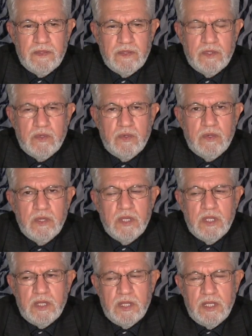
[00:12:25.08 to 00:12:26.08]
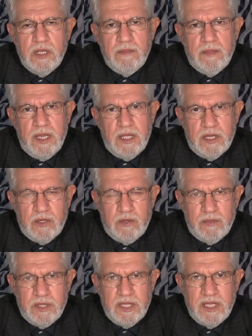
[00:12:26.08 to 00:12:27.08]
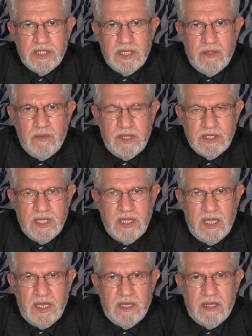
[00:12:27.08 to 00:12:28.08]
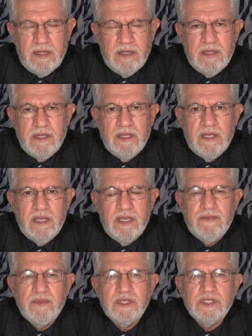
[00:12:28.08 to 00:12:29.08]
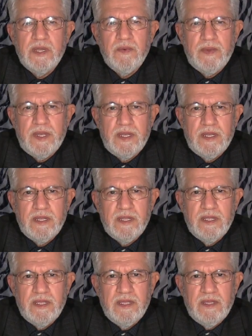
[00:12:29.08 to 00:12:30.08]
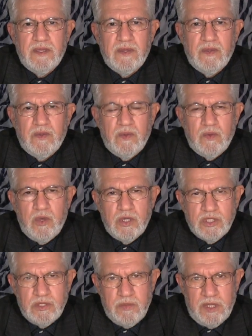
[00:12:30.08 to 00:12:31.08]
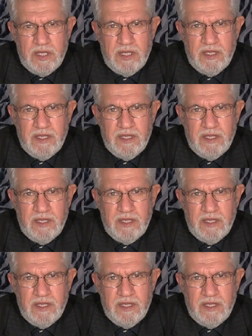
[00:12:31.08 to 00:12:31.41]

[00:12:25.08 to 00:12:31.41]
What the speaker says: So my recommendation once again, if someone watch me,